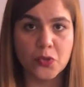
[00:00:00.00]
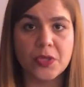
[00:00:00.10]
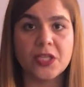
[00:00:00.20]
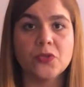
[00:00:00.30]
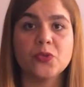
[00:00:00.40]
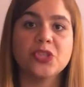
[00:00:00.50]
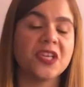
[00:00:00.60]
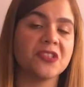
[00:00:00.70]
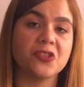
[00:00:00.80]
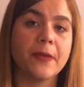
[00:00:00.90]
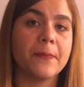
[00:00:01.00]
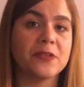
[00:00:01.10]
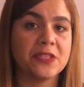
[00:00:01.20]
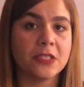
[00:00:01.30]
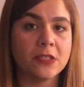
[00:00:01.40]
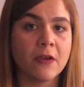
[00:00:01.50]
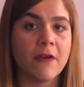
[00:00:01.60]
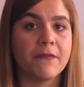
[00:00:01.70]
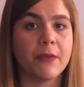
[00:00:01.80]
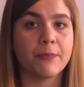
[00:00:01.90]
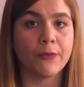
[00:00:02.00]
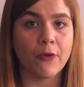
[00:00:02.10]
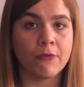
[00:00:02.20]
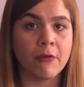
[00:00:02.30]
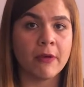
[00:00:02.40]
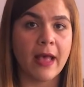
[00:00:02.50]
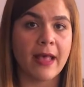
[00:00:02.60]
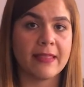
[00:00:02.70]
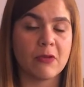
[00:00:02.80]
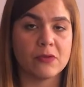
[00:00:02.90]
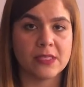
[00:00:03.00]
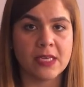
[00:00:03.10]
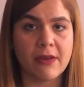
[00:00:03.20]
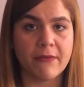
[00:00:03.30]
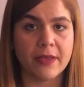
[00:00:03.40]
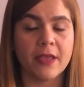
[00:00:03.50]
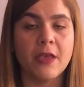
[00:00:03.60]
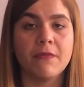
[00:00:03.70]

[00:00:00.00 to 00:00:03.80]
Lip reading: you need to change the position of the pronoun and the auxiliary.